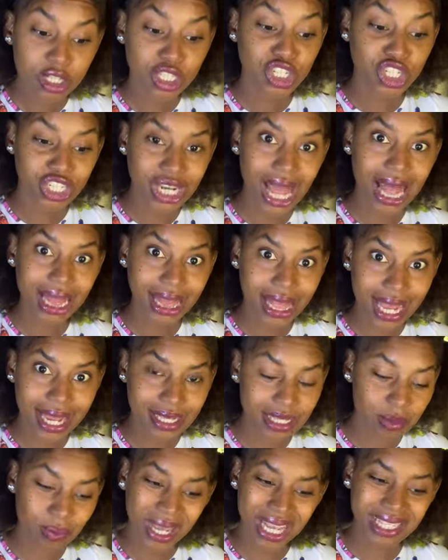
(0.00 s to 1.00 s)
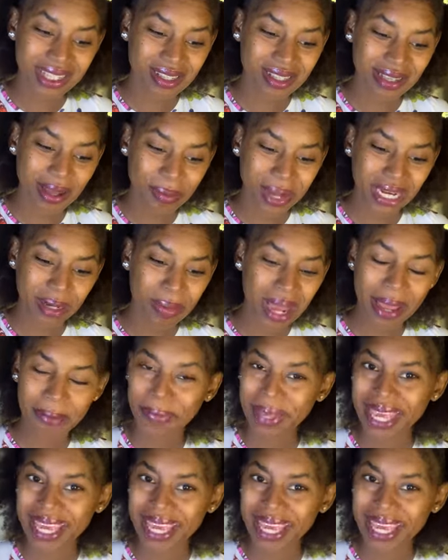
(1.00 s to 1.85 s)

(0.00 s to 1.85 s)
Jealous. Maybe I think somebody might be